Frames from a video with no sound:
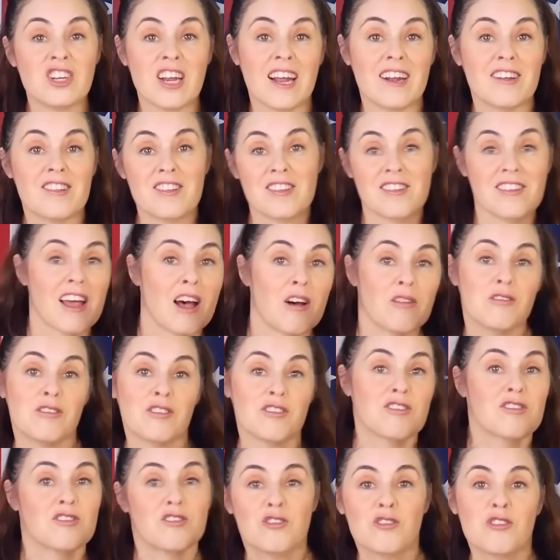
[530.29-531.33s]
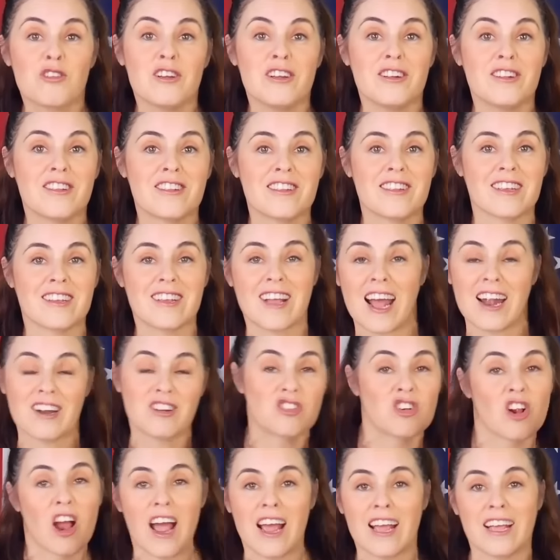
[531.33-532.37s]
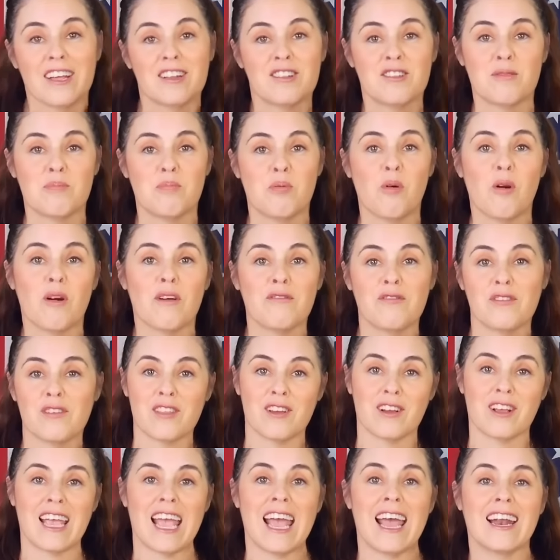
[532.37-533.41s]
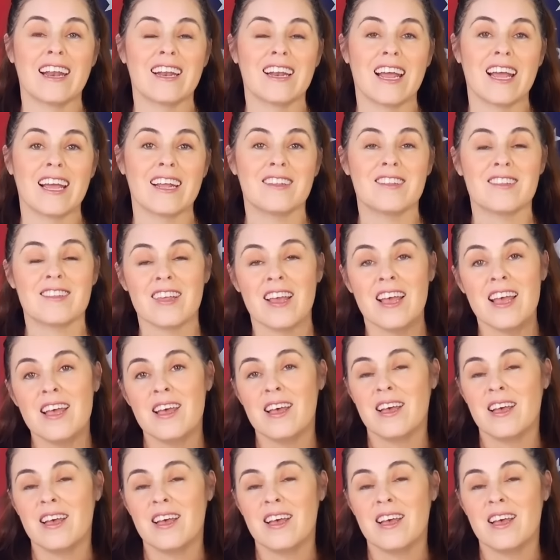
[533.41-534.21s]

dances out in the streets to try and get support for their candidates